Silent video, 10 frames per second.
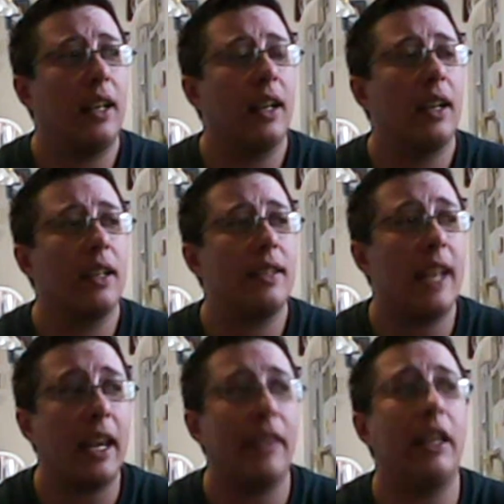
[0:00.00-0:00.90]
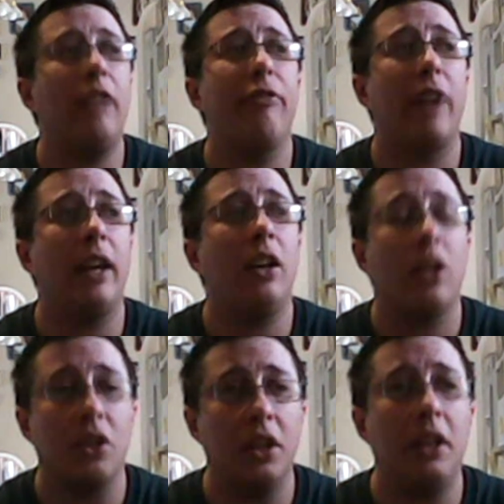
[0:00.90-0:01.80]
Secondly, find a
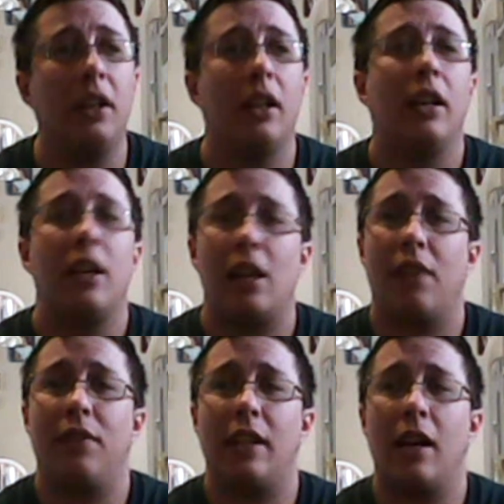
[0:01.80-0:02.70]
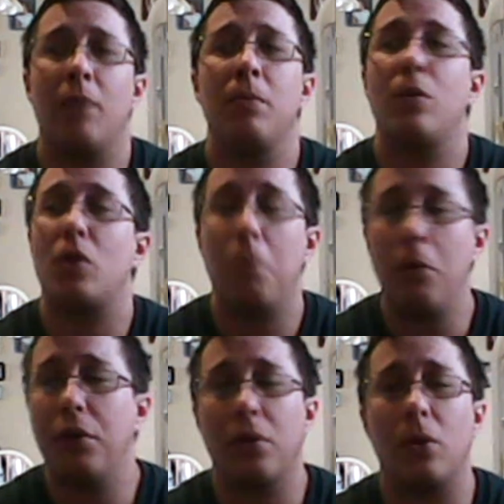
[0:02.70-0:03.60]
good FTM support
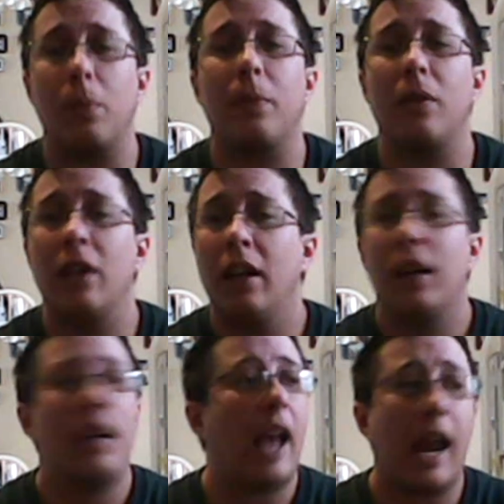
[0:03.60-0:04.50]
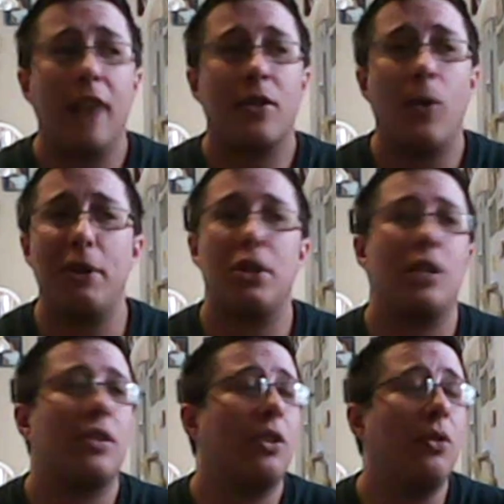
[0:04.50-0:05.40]
group. Ask questions.
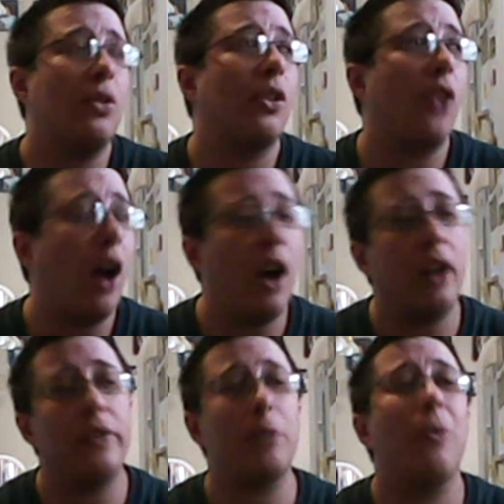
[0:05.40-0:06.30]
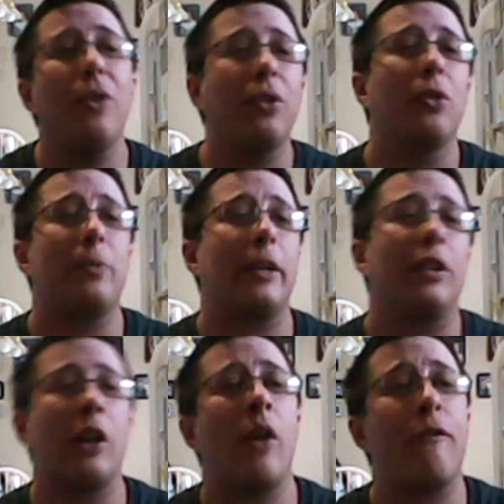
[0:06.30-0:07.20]
There are a lot of support groups out
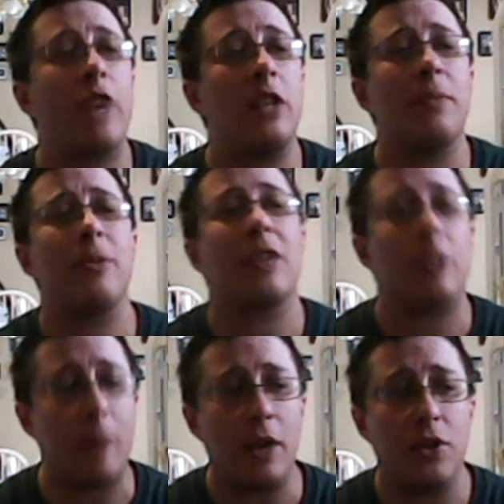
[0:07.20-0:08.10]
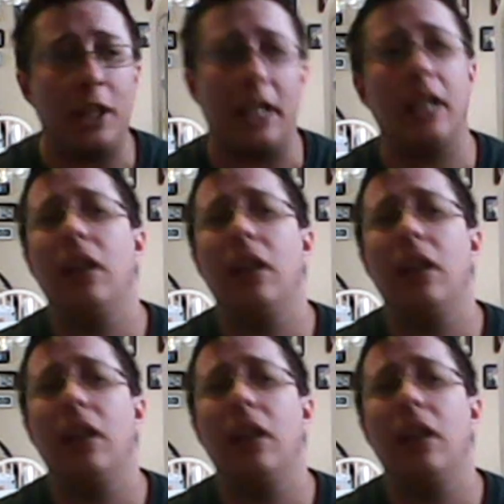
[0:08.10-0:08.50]
there on Facebook especially